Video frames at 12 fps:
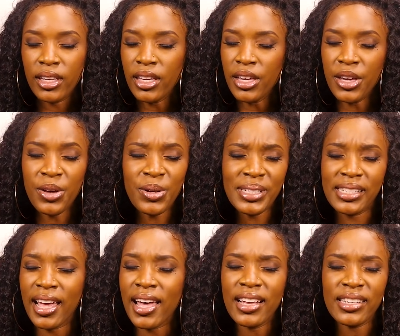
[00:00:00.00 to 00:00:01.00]
You
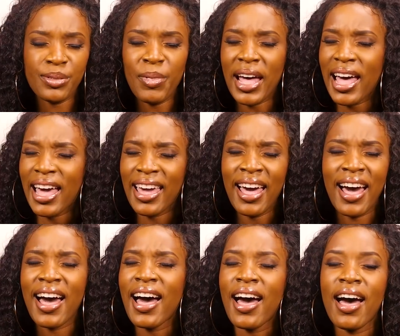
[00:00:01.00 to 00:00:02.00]
touch my
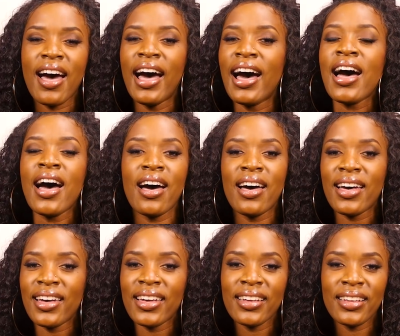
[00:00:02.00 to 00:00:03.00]

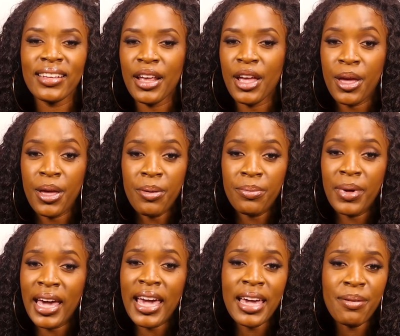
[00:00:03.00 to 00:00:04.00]
heart,
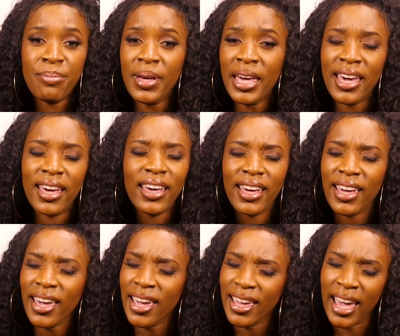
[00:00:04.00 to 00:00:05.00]

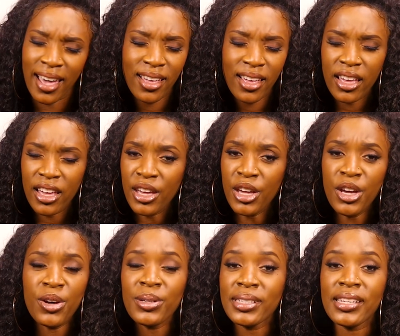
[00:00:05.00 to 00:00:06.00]
baby.
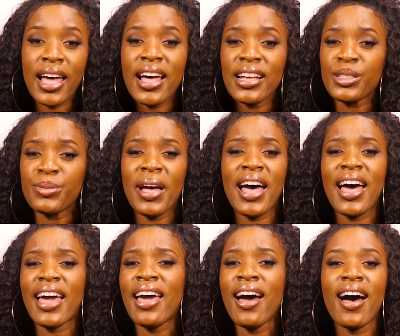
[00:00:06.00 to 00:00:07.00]
You touch
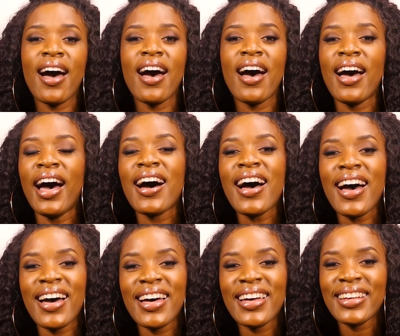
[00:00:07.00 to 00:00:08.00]
my
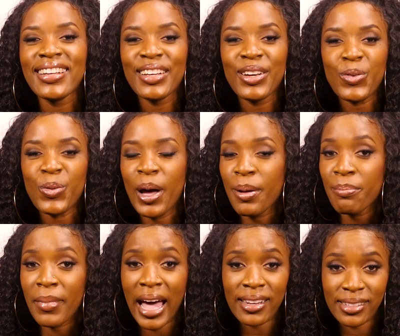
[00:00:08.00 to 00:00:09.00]
heart.
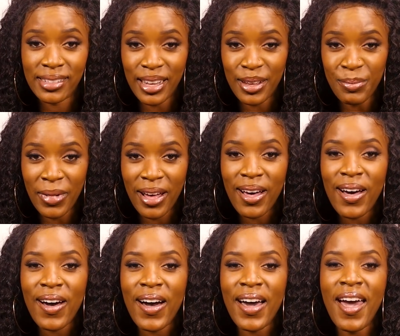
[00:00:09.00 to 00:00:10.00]
Wabata
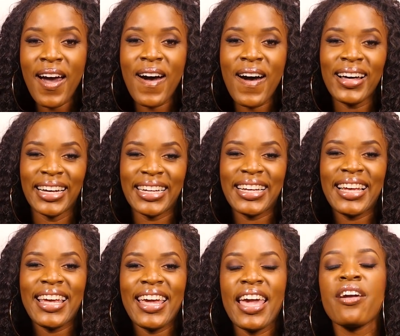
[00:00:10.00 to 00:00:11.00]
Moyo.
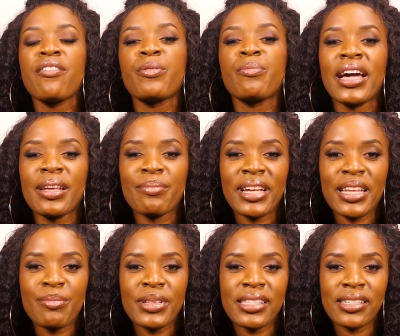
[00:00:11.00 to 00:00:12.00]
Hey everybody, my
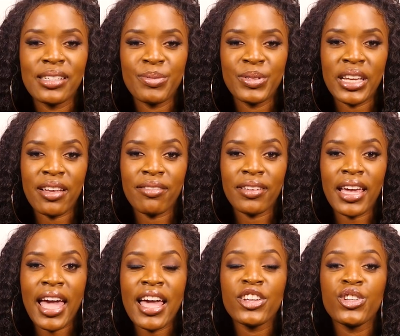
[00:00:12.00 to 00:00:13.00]
name is Cindy Munyavi
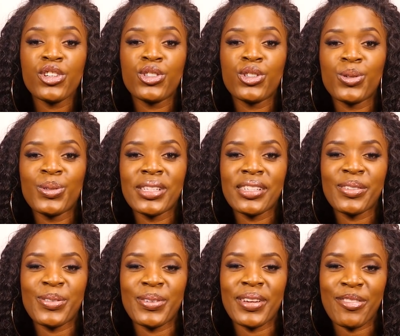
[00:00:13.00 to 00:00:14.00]
and you're tuned
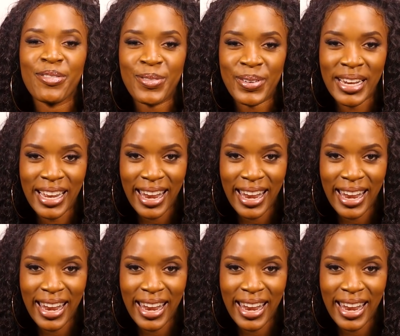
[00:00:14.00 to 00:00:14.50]
in to Nafuna